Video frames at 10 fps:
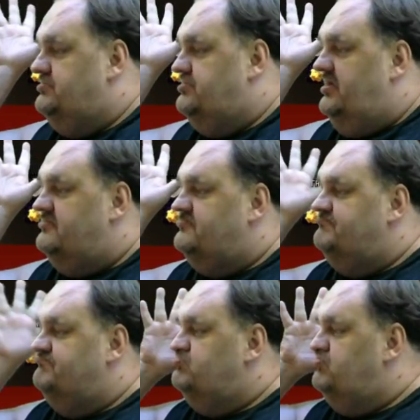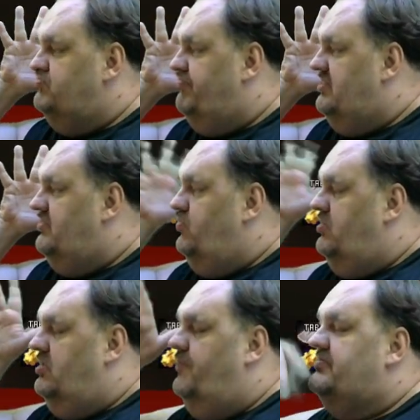yet, but
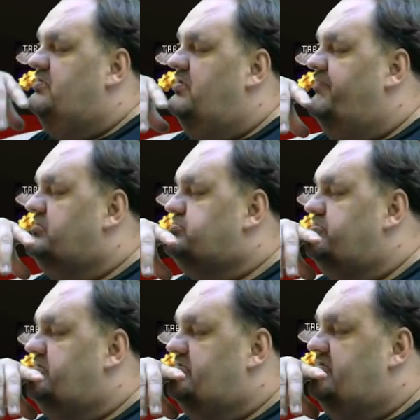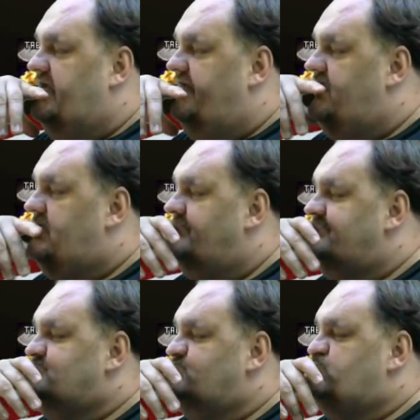we'll open it up on screen together
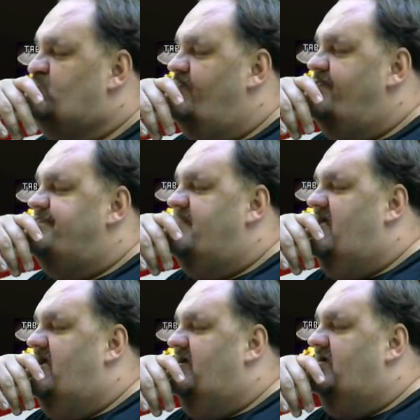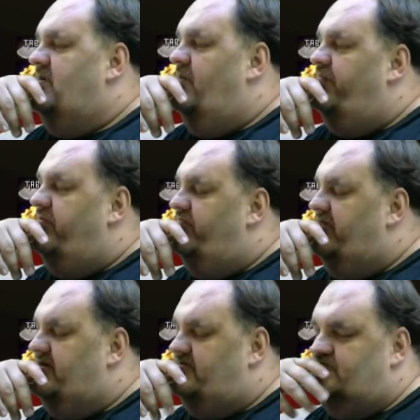and go from
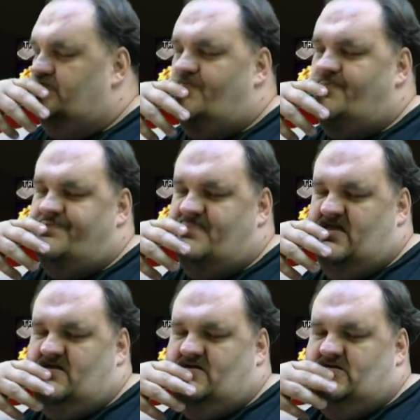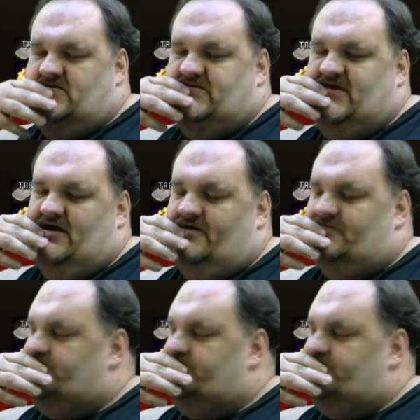there. Now,